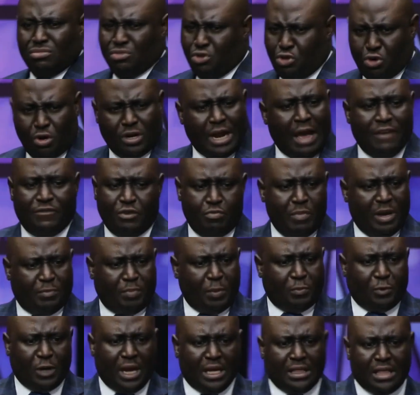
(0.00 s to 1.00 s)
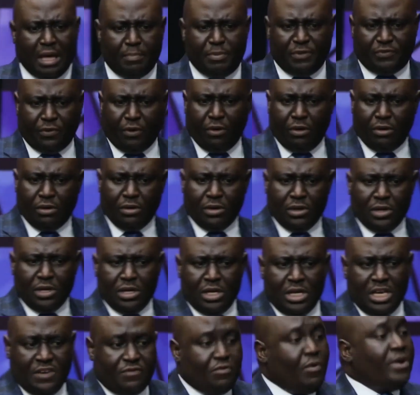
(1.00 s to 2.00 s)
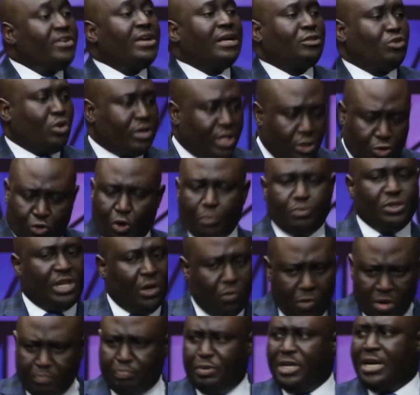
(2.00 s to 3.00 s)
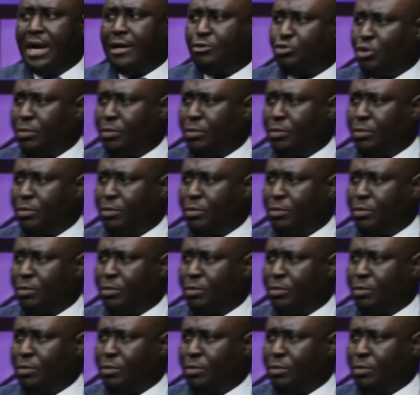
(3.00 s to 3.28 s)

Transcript: John, have you met people like that before? Even when you're talking trouble, they want bigger